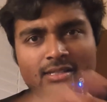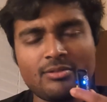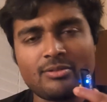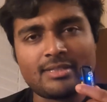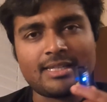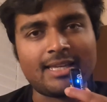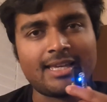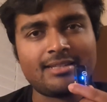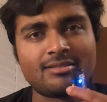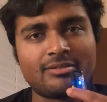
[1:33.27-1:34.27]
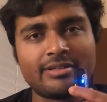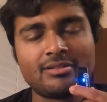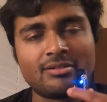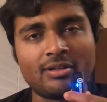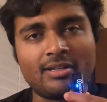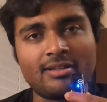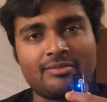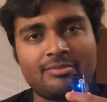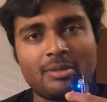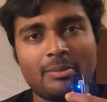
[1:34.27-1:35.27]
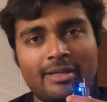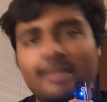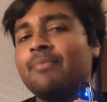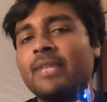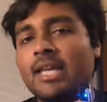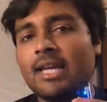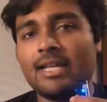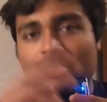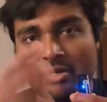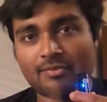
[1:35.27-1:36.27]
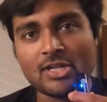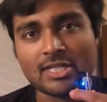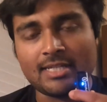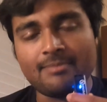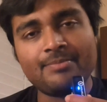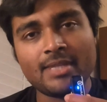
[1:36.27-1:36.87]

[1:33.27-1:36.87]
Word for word: you'll say, hey, sorry, not good enough, bye bye, and you'll get rejected.